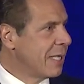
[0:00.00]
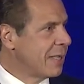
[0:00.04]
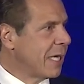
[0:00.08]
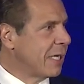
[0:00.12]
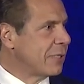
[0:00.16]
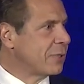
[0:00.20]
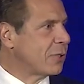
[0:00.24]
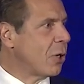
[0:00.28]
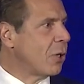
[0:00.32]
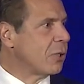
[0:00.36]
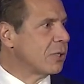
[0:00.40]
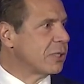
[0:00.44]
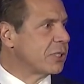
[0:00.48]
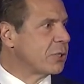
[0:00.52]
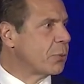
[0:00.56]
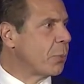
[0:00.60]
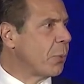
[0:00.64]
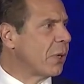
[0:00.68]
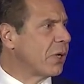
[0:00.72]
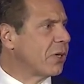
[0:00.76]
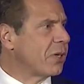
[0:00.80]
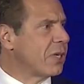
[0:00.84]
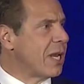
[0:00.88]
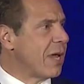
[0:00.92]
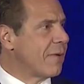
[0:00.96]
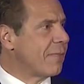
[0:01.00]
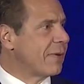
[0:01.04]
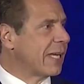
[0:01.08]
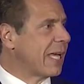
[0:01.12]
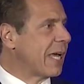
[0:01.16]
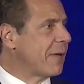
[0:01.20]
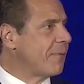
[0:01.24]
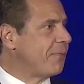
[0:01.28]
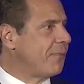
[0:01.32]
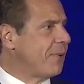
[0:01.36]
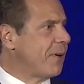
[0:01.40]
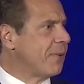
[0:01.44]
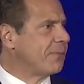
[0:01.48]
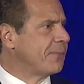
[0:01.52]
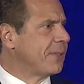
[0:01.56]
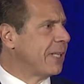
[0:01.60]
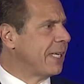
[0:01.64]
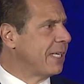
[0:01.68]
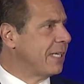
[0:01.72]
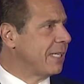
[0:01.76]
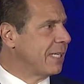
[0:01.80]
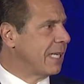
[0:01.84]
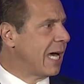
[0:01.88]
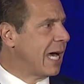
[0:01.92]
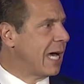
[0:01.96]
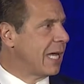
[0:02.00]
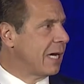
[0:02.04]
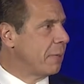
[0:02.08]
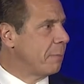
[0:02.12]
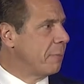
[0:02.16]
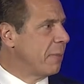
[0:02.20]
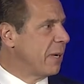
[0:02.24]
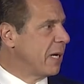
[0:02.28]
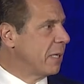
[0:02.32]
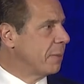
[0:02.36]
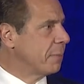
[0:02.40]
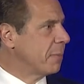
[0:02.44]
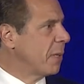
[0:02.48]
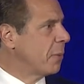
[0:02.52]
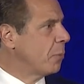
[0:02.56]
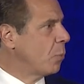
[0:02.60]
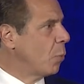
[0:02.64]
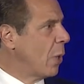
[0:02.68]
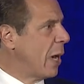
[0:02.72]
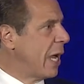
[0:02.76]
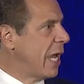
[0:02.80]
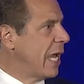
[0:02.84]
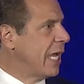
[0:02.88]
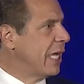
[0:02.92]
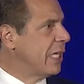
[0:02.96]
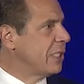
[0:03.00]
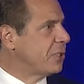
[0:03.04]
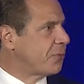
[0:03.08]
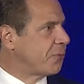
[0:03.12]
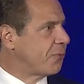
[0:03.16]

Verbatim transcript: They told us we could never get $15 minimum wage.